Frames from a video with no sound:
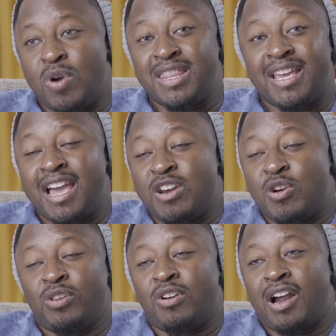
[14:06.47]
When they had
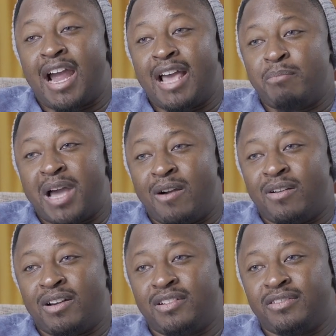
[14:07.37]
no longer had
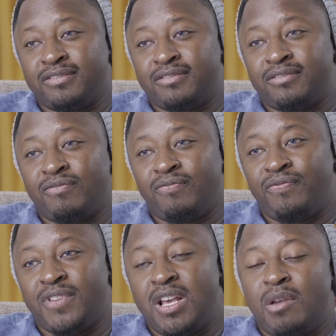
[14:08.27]
power.
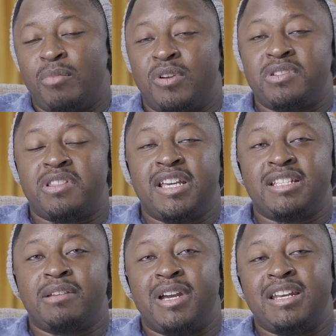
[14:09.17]
Because the
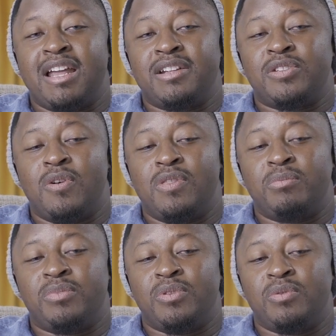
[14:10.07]
things that my dad had told
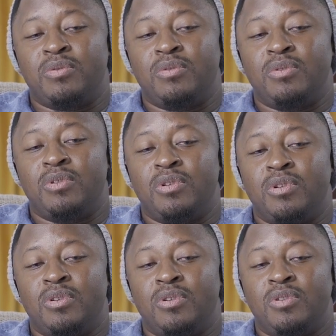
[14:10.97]
them to
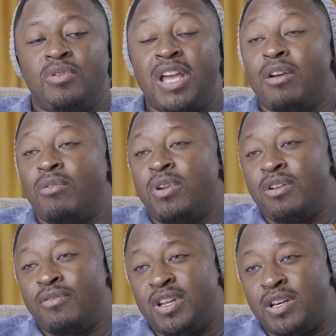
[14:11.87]
get rid
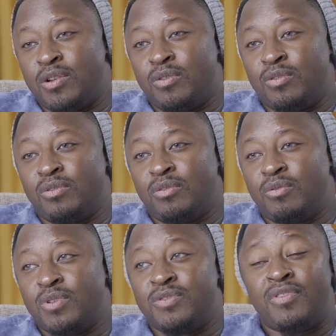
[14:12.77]
of and do
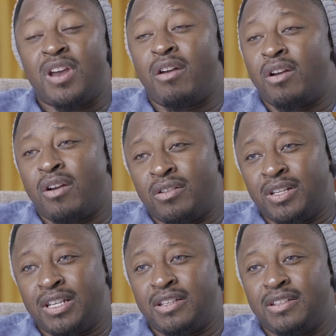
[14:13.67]
was very early